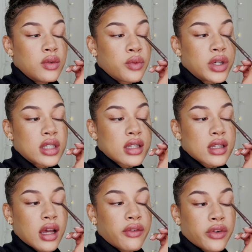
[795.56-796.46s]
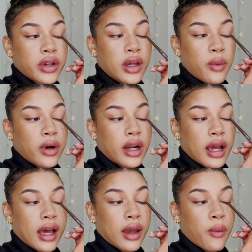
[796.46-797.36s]
rediscovering what
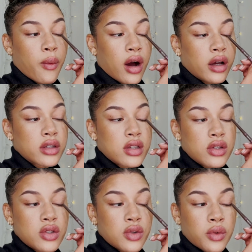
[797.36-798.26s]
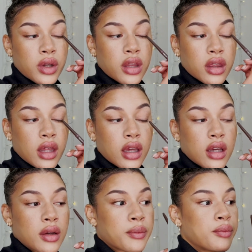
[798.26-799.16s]
I want to do with like
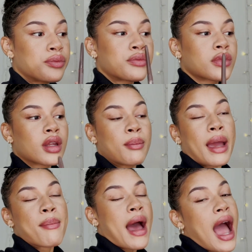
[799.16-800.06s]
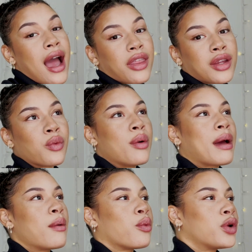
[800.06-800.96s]
my path and what
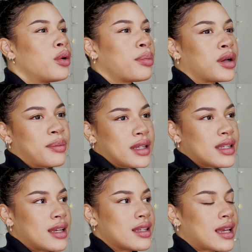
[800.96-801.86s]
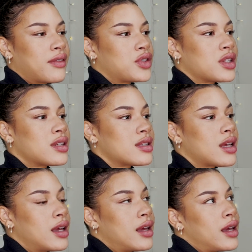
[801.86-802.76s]
my real purpose is. I've just
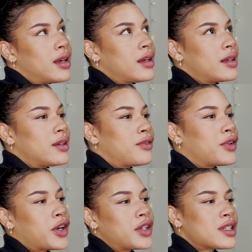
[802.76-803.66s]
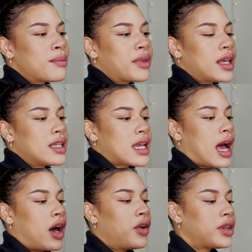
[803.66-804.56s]
figured some things
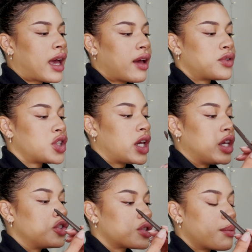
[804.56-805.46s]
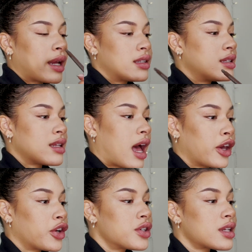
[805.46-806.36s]
out that have changed my
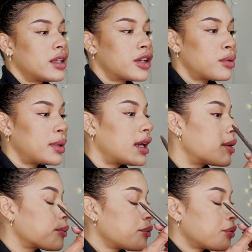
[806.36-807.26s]
desires a little bit,